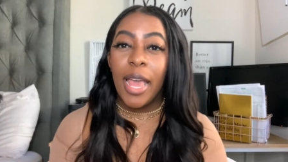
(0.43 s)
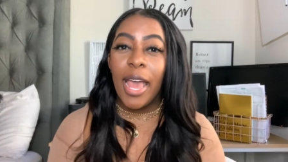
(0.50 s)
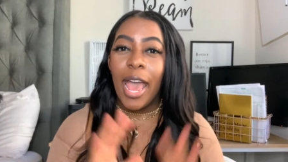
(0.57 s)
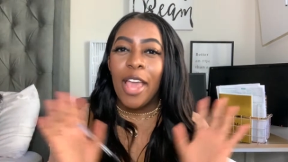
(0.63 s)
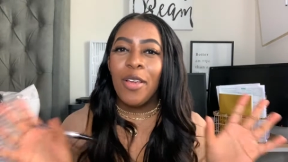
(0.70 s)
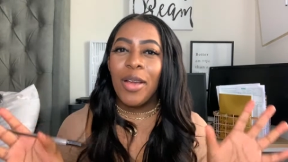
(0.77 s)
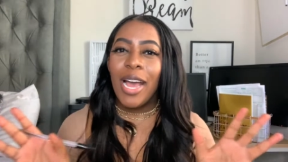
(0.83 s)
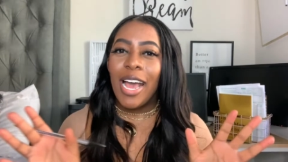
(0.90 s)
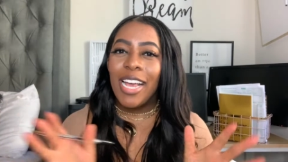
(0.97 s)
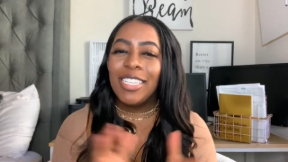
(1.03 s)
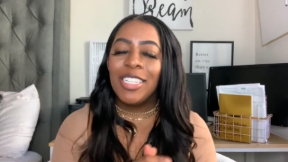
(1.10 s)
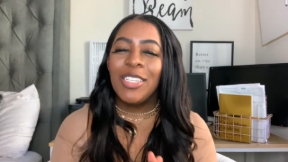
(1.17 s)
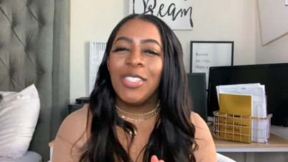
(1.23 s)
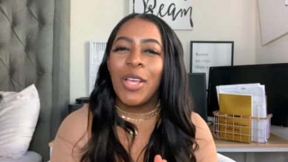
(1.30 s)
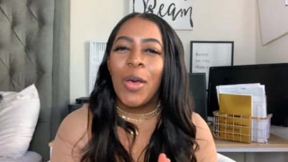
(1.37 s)
hey you guys
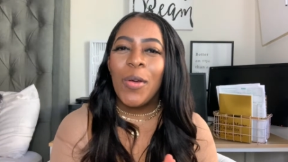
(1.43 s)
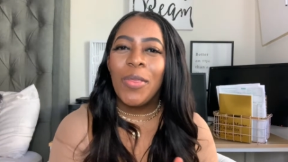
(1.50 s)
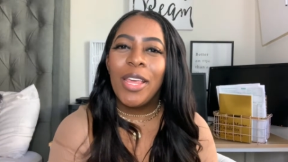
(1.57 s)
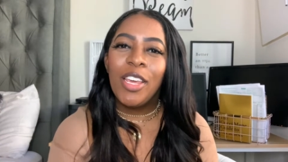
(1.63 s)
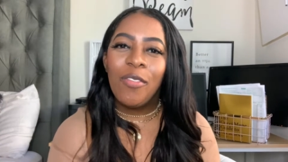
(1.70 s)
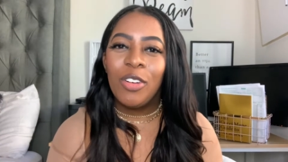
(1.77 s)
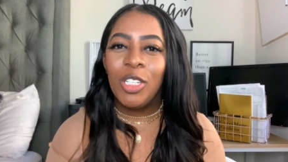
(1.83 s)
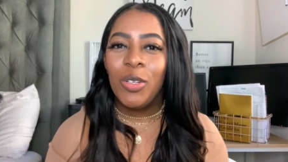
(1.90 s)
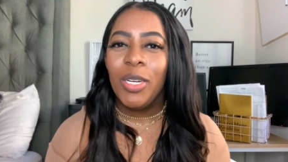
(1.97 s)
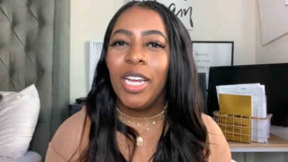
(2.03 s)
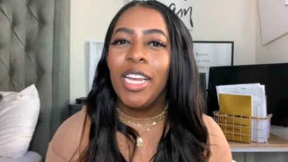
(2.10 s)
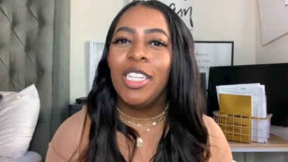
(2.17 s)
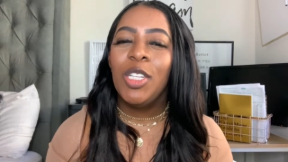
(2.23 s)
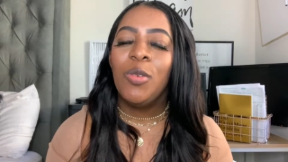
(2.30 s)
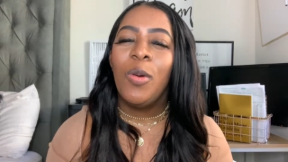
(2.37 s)
so thank you for tuning
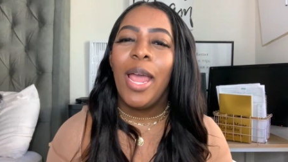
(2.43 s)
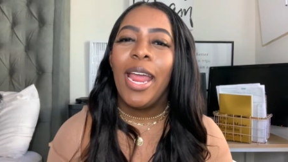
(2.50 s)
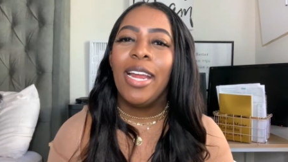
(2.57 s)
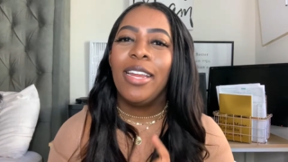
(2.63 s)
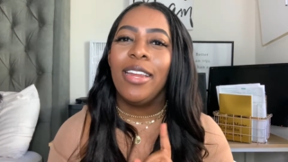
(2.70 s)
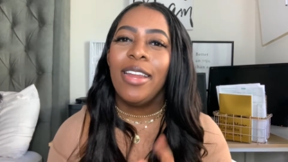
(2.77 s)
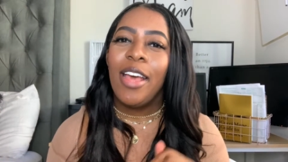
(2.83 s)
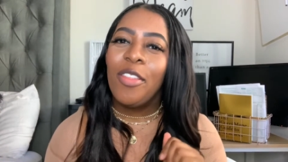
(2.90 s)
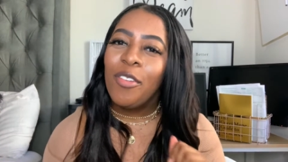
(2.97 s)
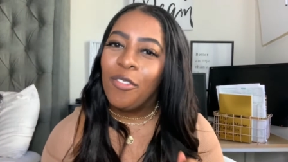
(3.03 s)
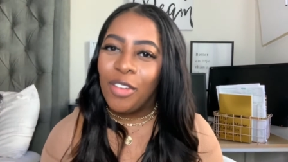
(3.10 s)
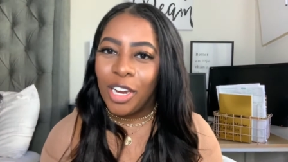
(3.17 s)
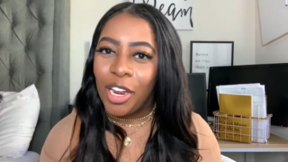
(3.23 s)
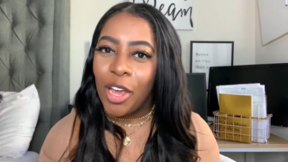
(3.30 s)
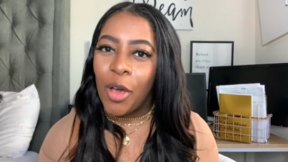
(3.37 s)
into another
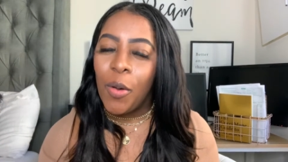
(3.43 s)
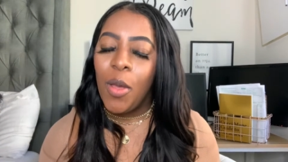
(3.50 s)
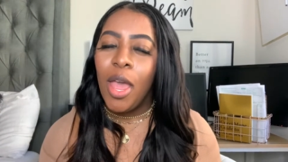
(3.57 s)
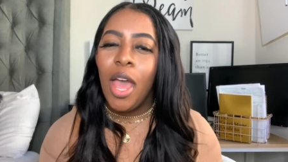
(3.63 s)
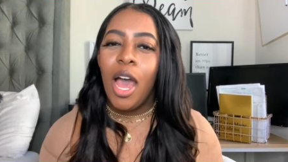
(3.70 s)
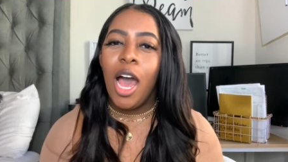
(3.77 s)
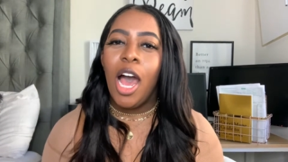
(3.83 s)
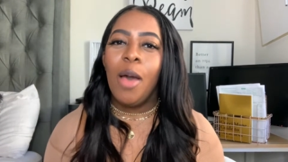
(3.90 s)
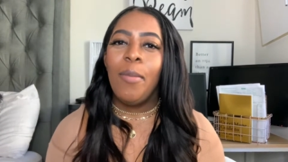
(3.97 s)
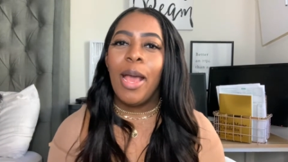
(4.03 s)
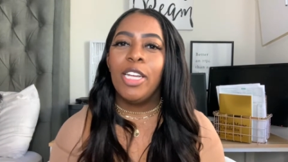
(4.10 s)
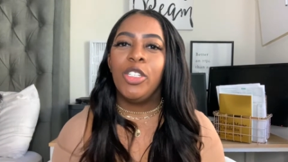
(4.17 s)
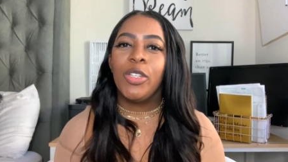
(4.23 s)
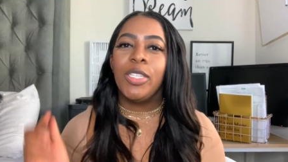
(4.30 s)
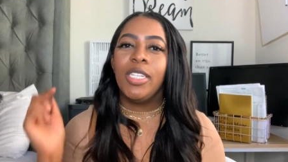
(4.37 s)
video um
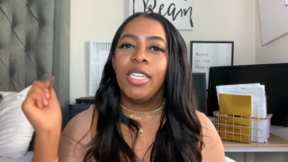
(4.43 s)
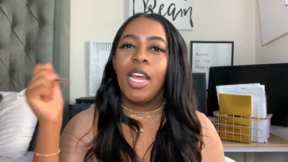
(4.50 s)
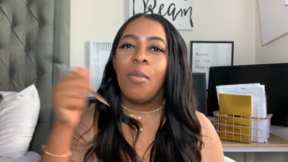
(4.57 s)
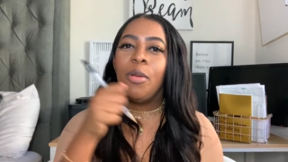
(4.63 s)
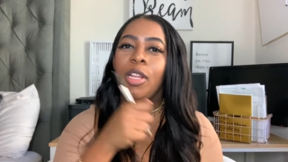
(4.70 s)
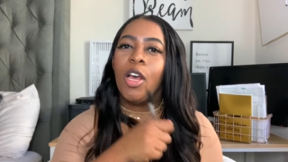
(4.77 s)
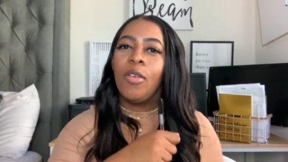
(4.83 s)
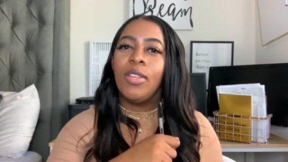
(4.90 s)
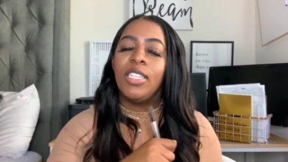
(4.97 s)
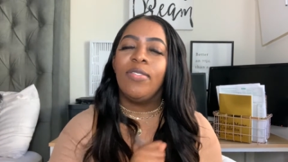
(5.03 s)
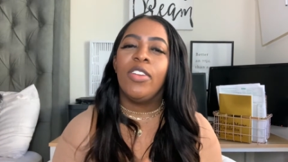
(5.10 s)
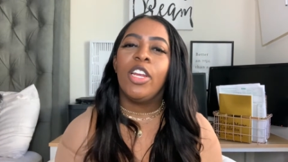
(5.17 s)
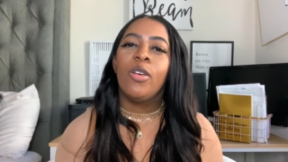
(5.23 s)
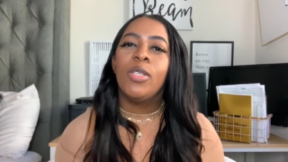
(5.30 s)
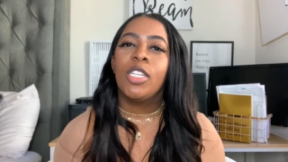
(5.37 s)
as you can see down below this
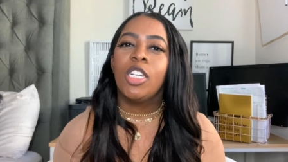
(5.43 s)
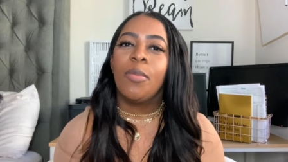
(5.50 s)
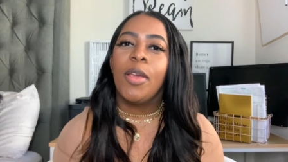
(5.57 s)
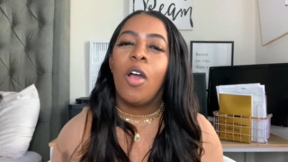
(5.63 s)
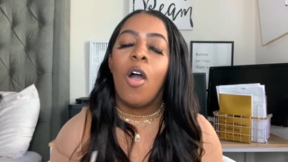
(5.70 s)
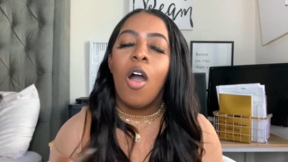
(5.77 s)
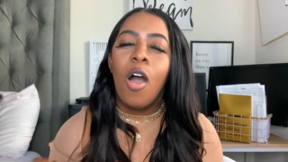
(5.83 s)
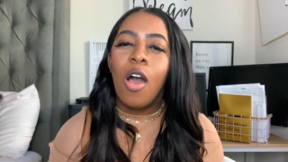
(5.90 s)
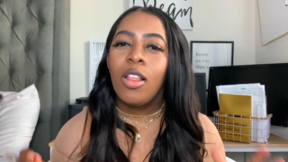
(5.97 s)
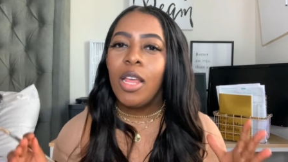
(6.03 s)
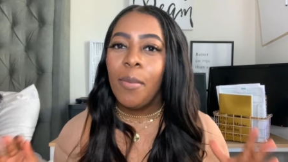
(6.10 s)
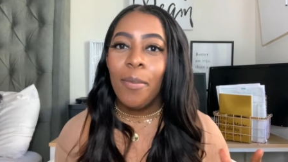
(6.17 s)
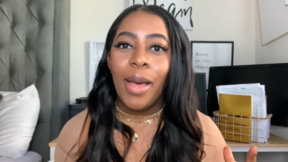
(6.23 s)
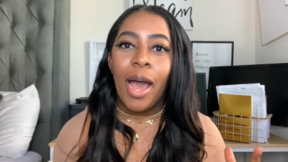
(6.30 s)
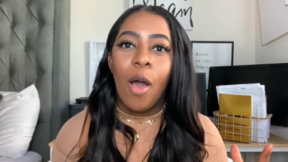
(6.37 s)
video is going to be all
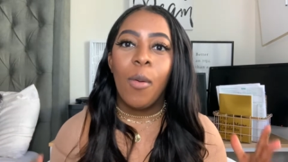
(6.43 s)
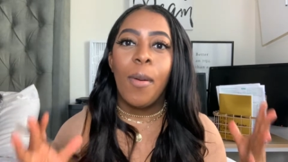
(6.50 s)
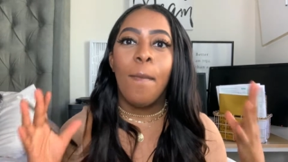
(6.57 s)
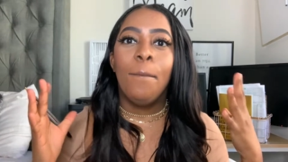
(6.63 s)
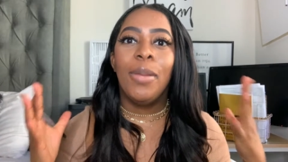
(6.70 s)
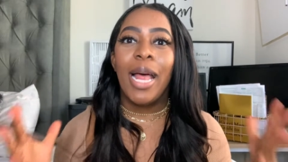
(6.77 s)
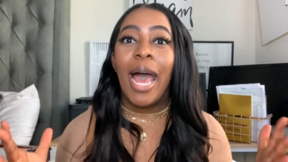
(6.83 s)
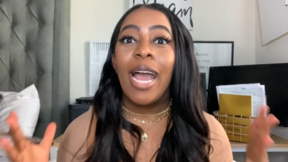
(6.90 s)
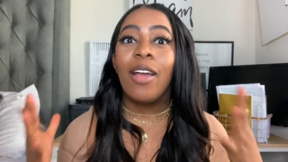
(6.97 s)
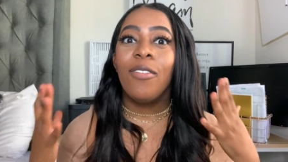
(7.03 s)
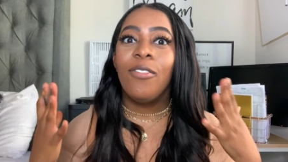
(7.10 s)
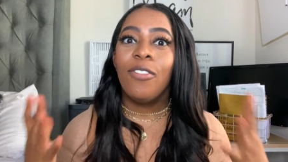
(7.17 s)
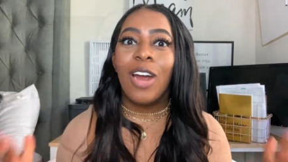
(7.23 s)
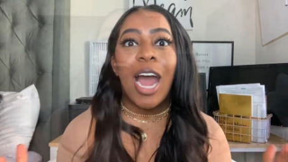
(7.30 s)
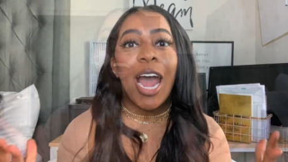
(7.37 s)
about black
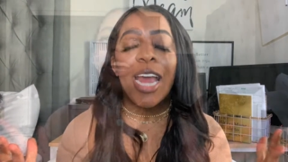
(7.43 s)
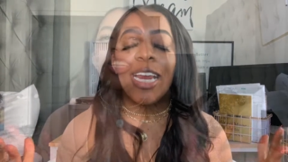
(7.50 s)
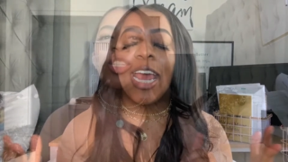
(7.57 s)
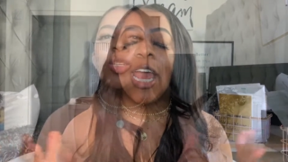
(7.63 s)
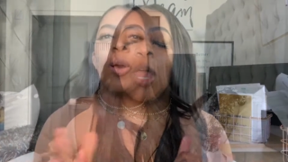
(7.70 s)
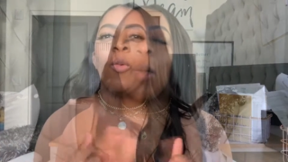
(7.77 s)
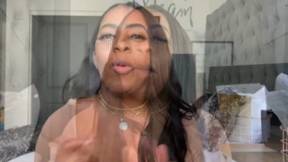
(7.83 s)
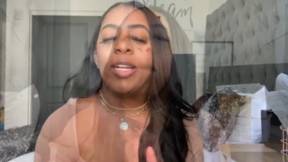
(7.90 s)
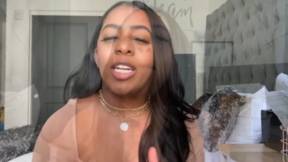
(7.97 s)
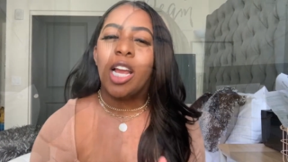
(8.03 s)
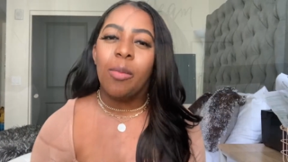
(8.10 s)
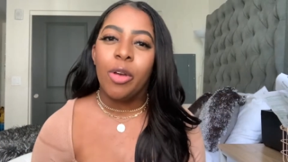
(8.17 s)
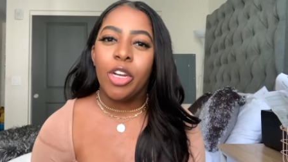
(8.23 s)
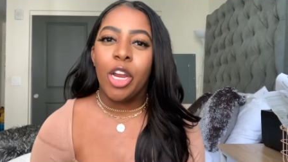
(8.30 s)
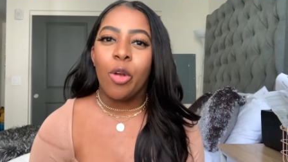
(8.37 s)
friday so i want to
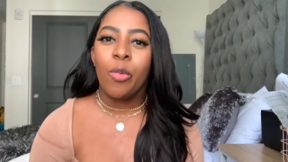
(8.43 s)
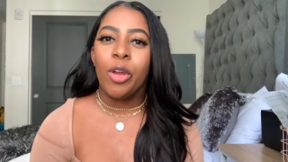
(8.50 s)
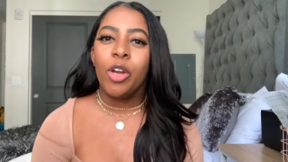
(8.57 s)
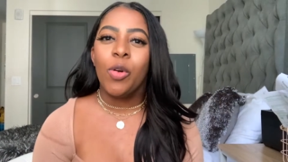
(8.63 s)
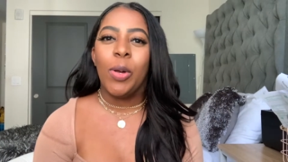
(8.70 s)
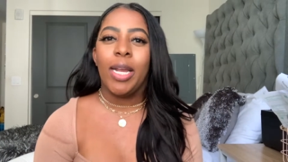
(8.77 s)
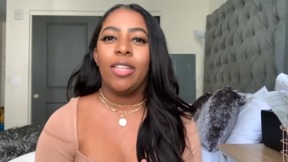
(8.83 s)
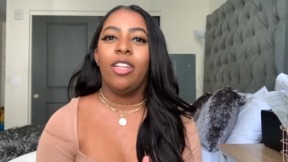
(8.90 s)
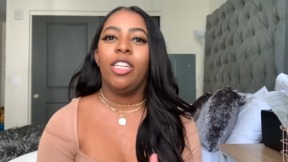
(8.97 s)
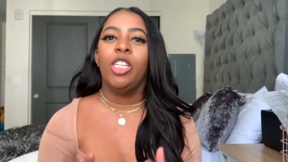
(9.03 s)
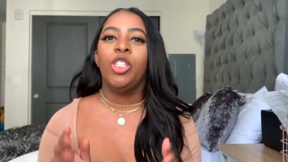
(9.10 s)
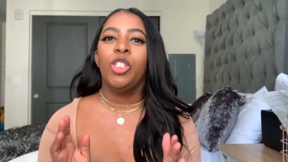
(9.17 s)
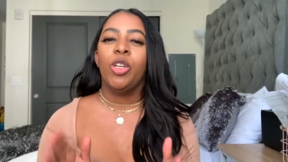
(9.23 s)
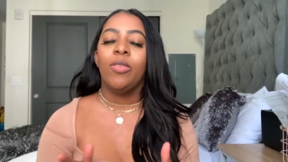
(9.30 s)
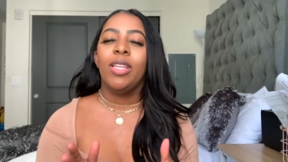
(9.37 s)
come on here real quick to
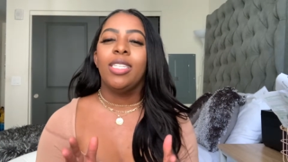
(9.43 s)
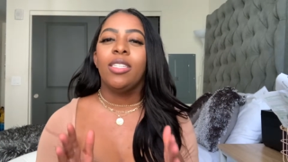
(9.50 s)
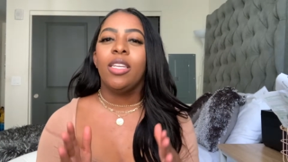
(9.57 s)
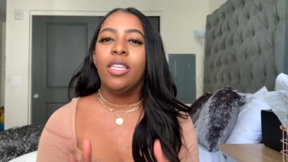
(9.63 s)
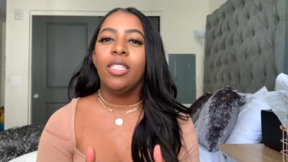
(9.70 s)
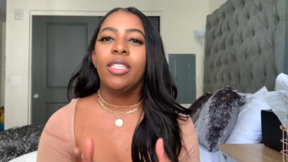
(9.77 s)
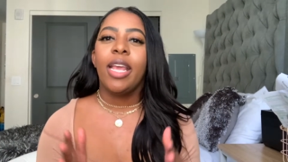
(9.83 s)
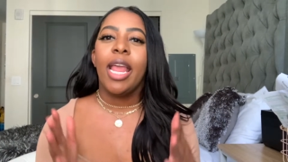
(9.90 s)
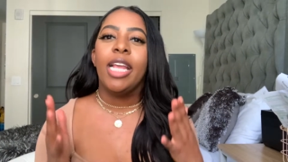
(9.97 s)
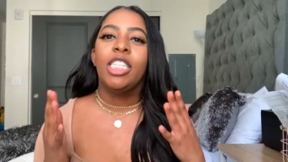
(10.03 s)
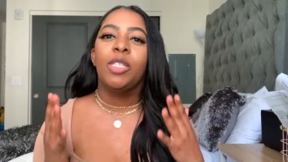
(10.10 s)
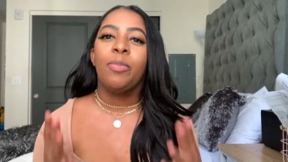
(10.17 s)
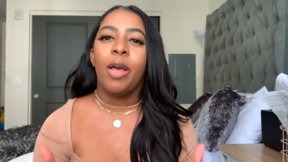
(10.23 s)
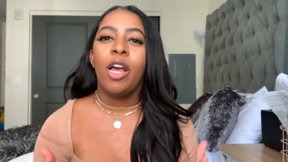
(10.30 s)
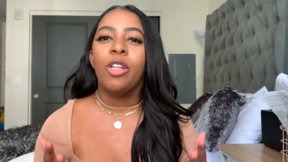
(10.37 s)
let you know this is a
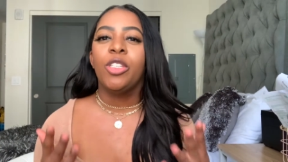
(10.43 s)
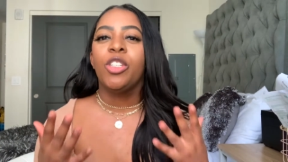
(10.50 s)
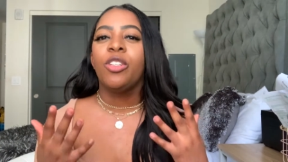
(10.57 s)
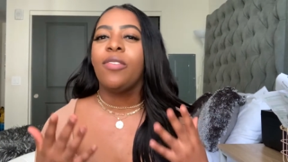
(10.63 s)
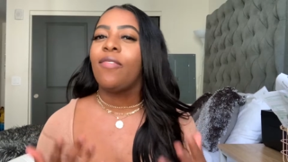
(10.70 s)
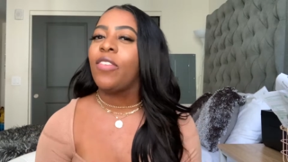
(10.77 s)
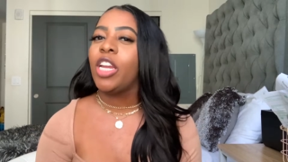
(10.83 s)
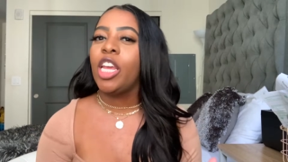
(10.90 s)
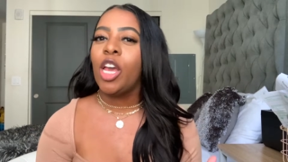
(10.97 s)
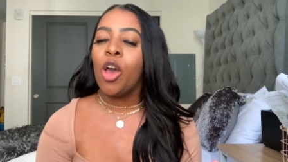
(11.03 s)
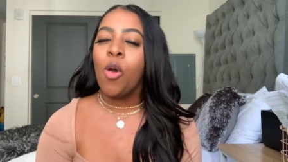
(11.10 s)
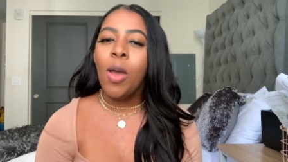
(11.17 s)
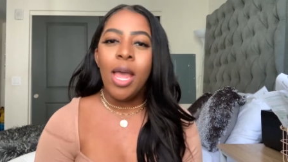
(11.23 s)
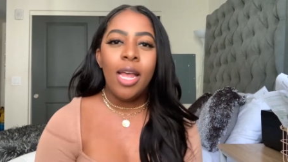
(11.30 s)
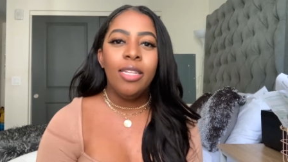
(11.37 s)
sponsored video